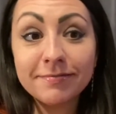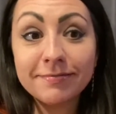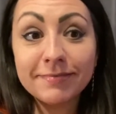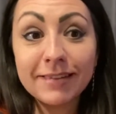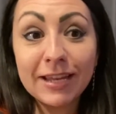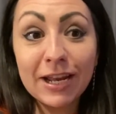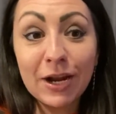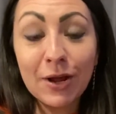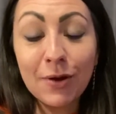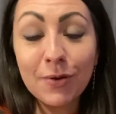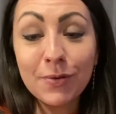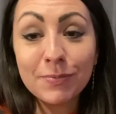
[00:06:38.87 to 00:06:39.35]

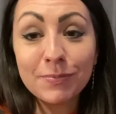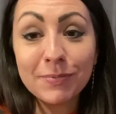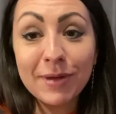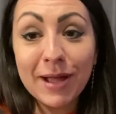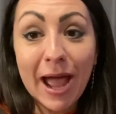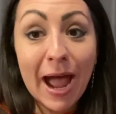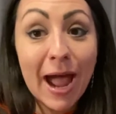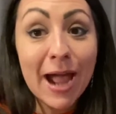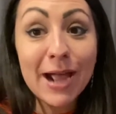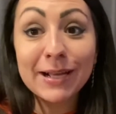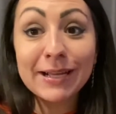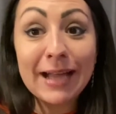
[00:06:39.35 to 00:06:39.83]
you know,
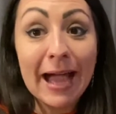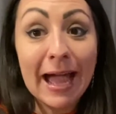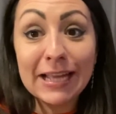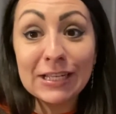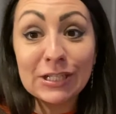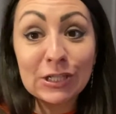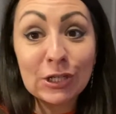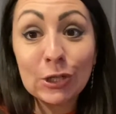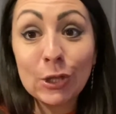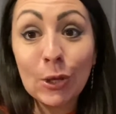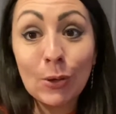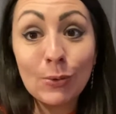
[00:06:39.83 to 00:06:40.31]
I got
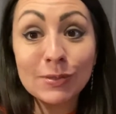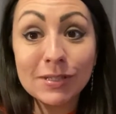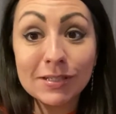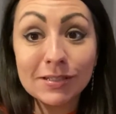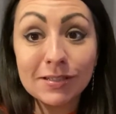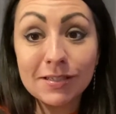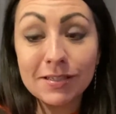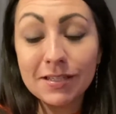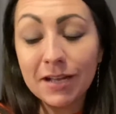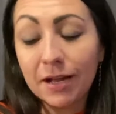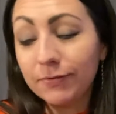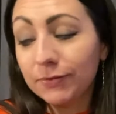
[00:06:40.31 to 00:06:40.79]
into clothes
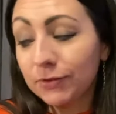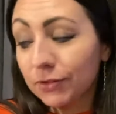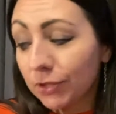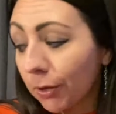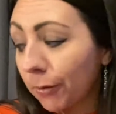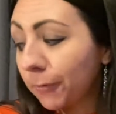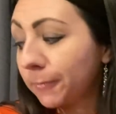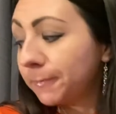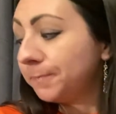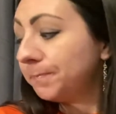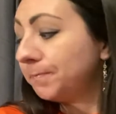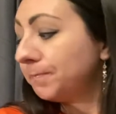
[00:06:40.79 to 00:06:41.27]
and stuff.
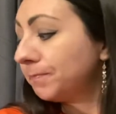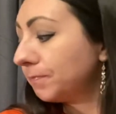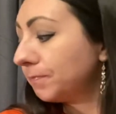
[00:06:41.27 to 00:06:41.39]
So,